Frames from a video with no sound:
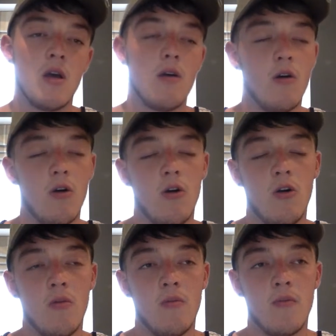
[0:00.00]

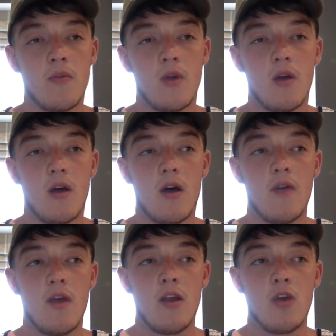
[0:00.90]
And
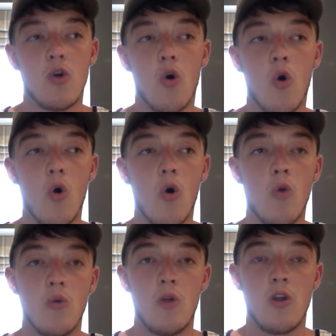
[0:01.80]
then you go
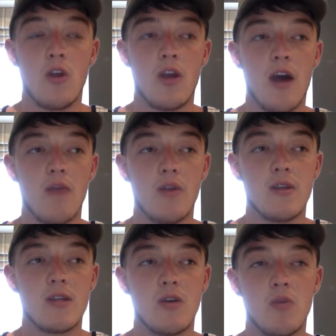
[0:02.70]
home and you can't really
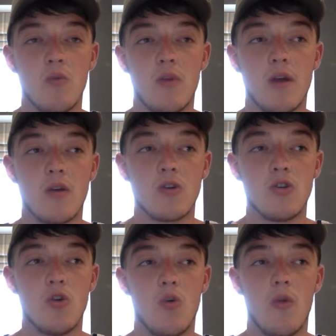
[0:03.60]
tell your mum and dad because you
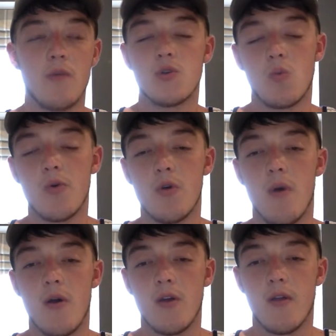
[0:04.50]
don't want them to worry
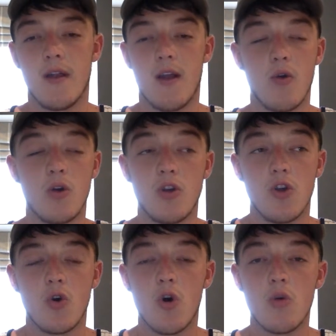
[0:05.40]
about you. Then how can you
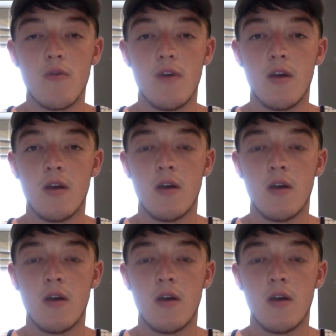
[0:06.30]
cope with it?